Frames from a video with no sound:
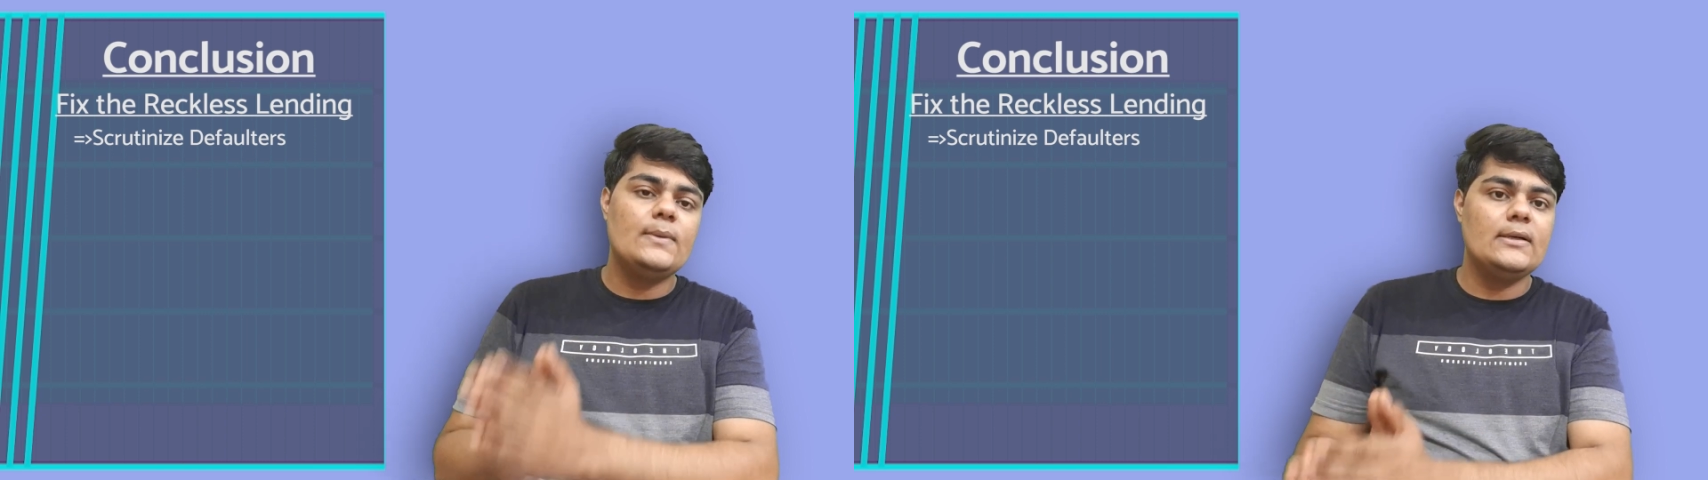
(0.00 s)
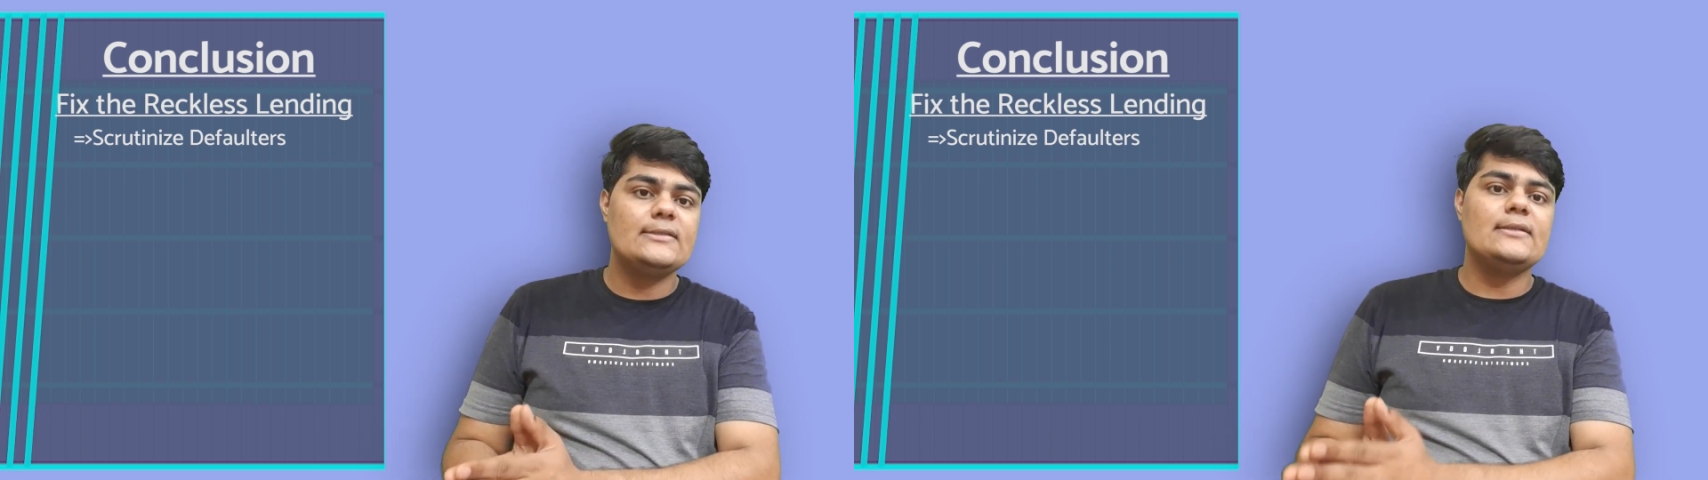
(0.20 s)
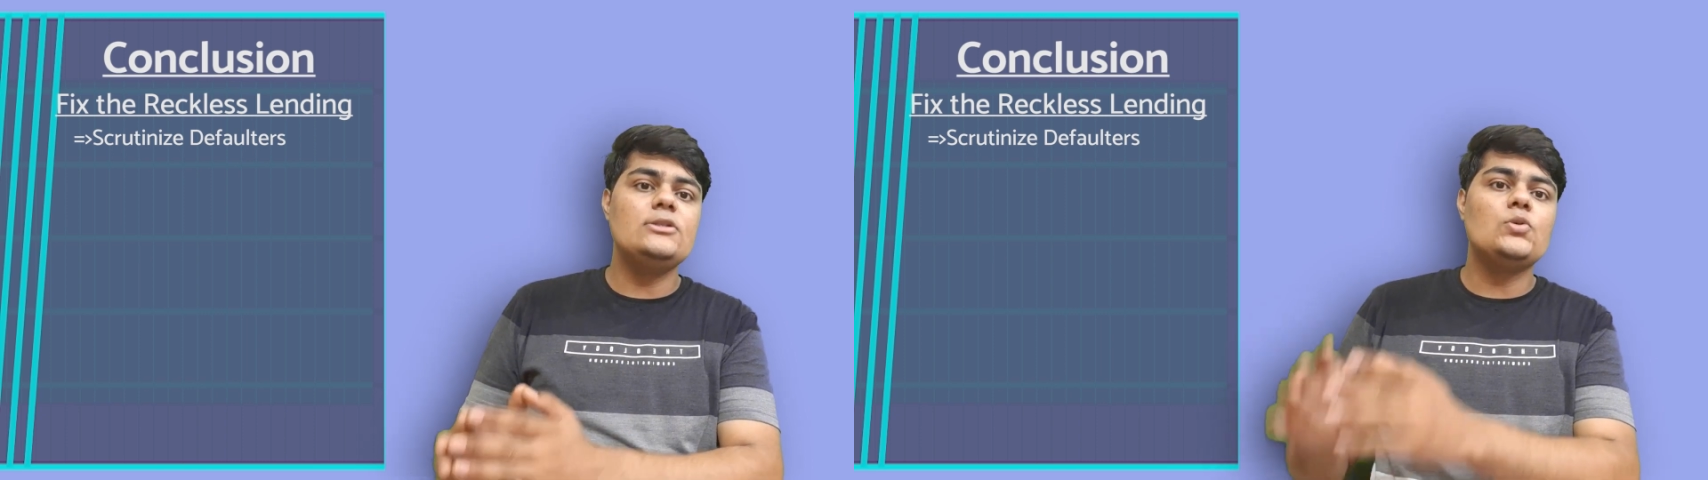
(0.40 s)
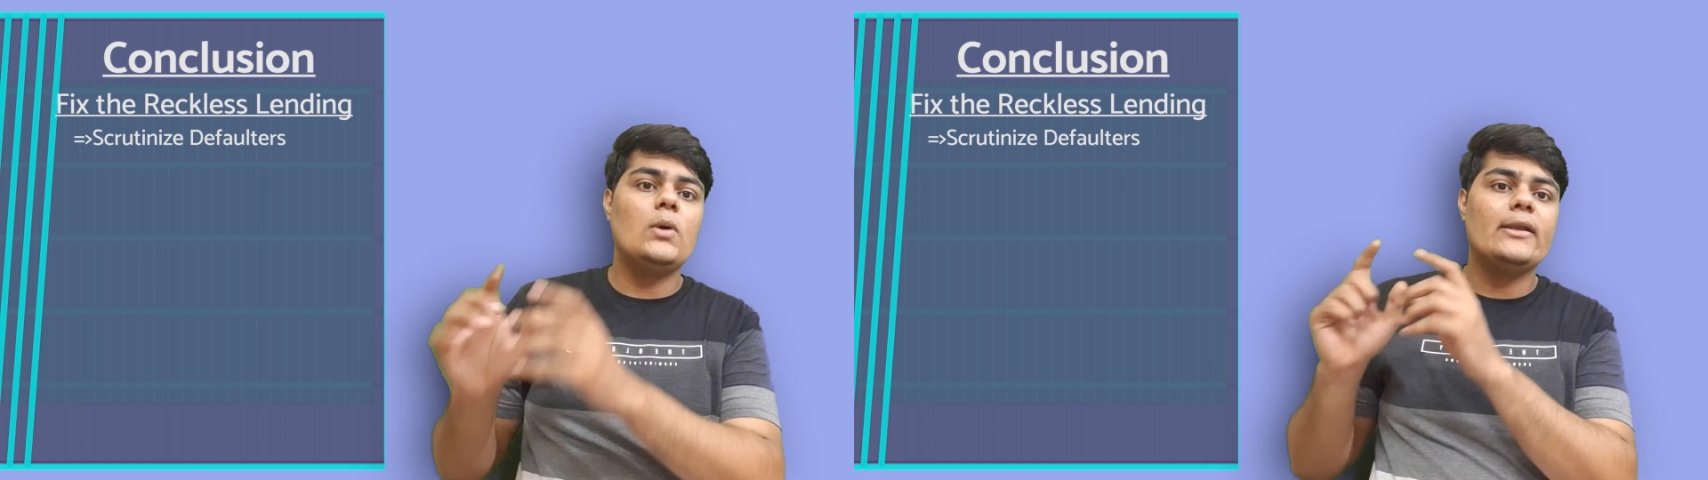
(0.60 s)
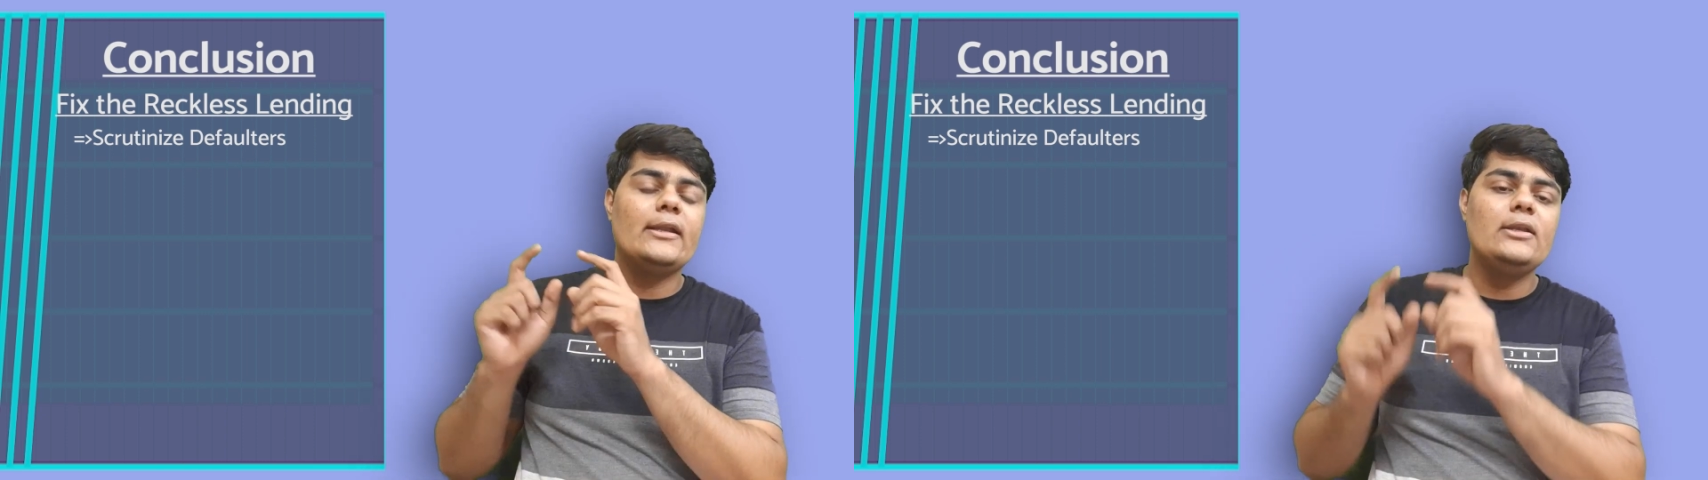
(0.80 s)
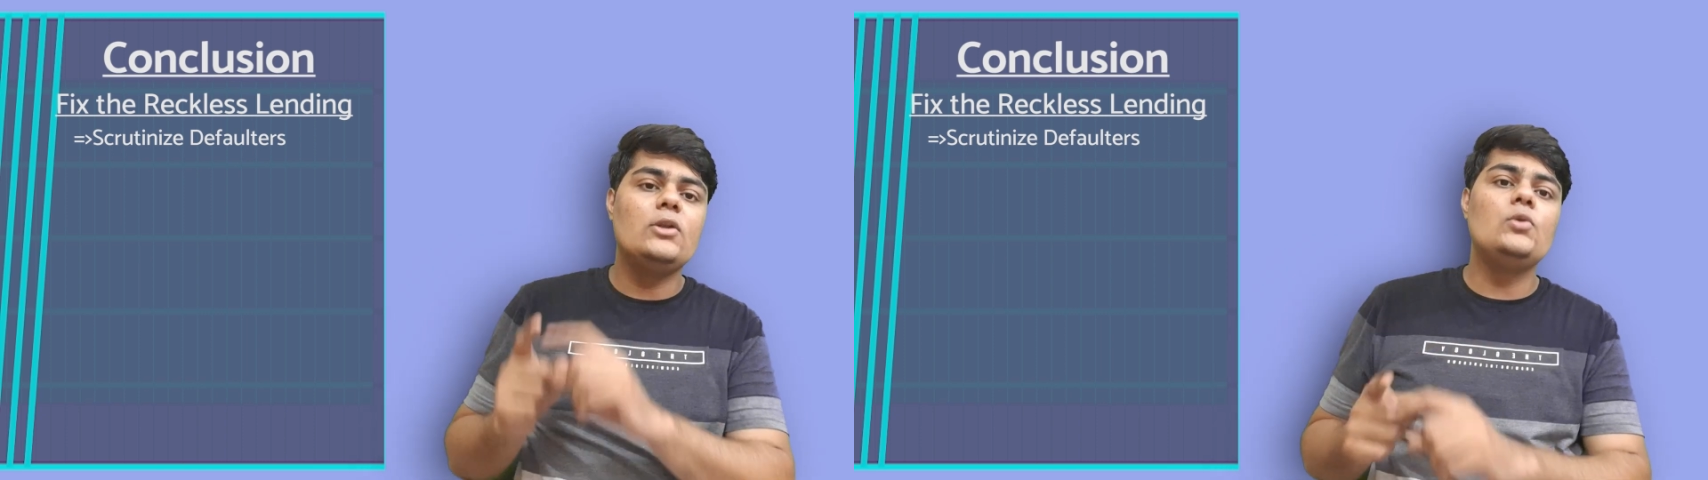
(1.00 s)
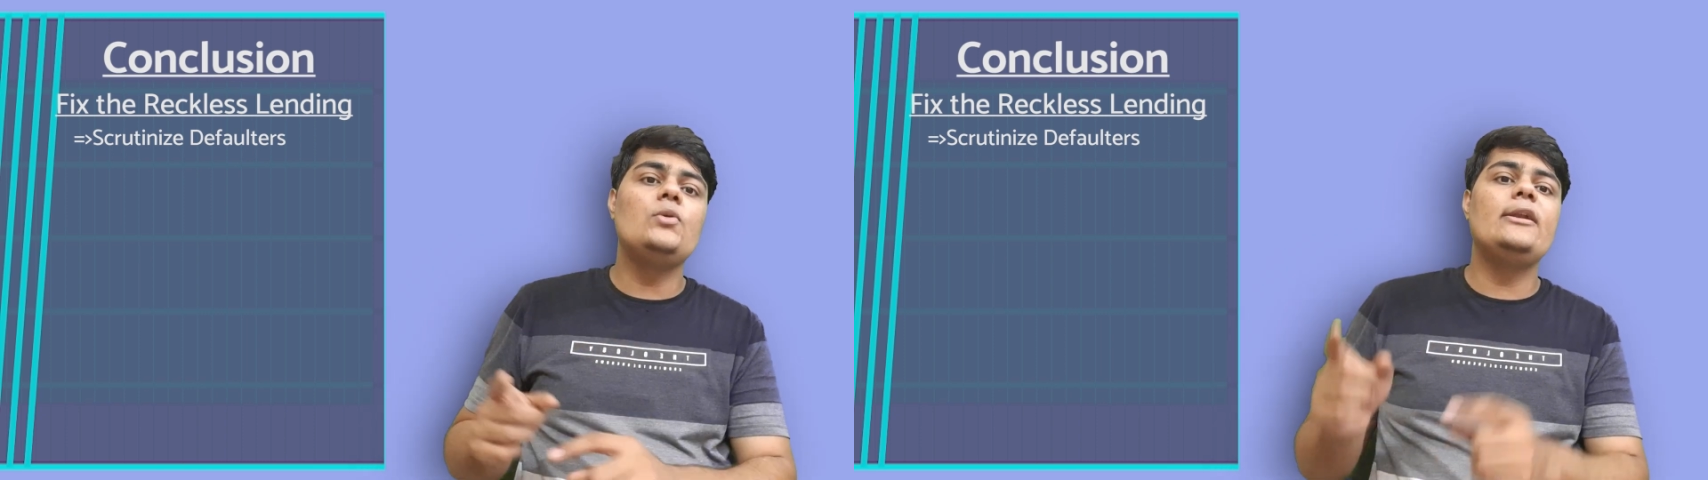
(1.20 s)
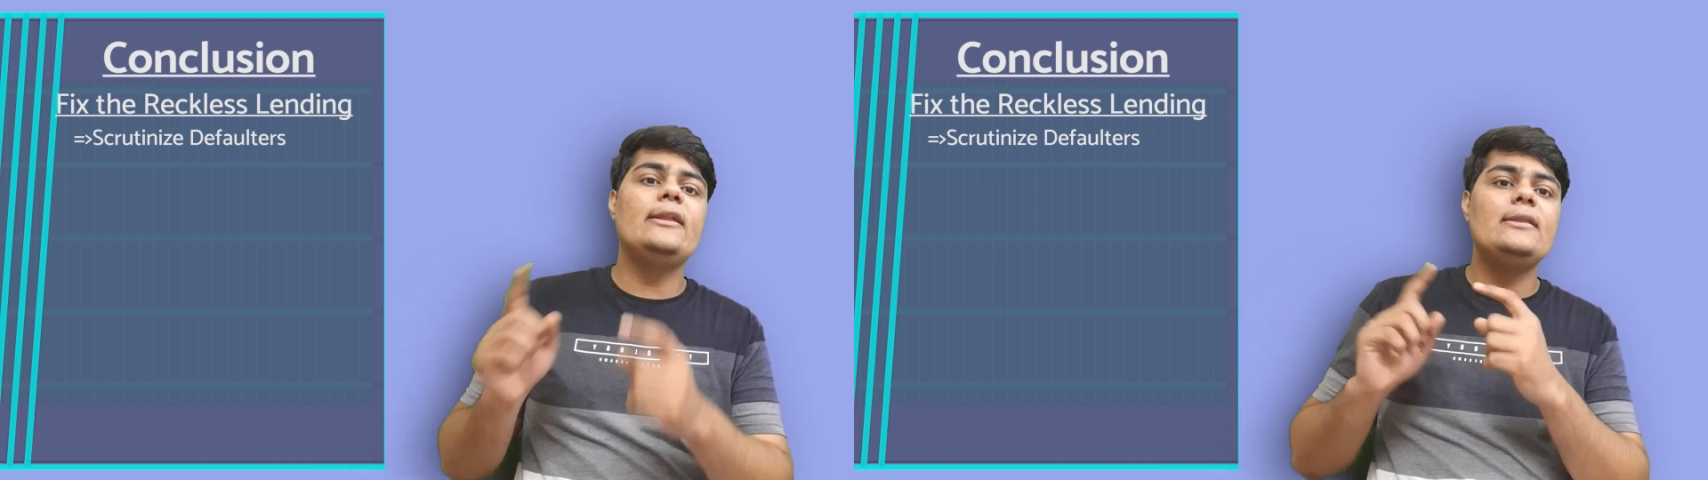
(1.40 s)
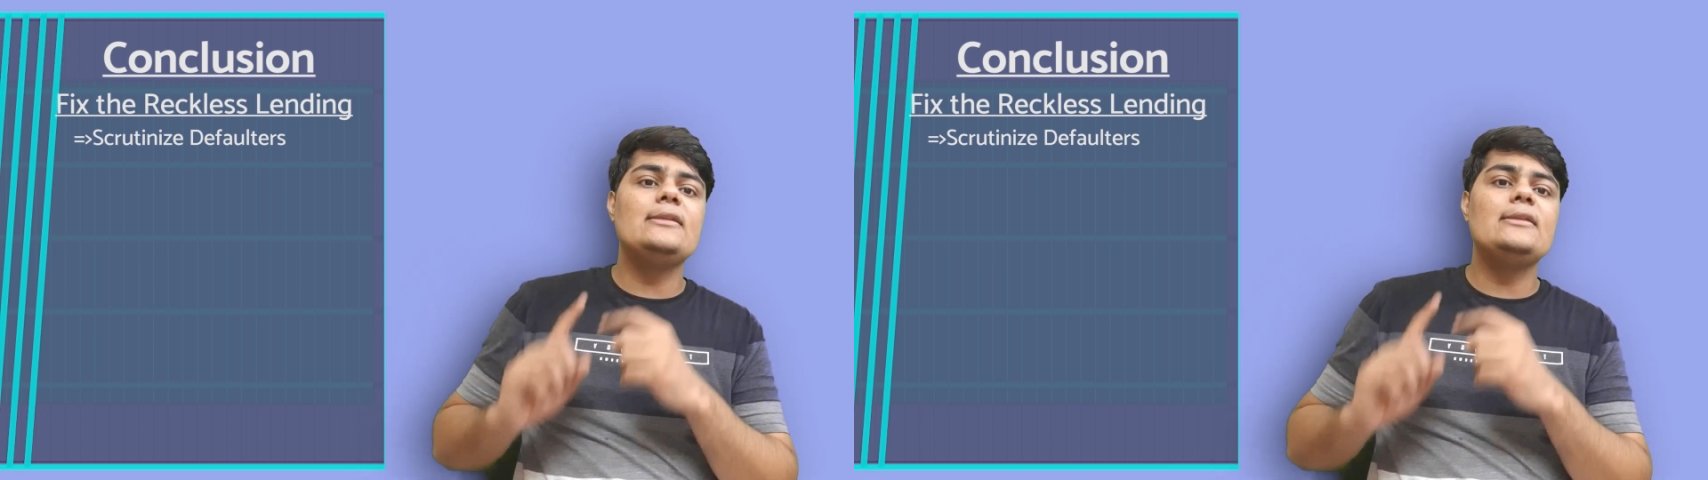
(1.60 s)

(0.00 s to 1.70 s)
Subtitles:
persons who are included in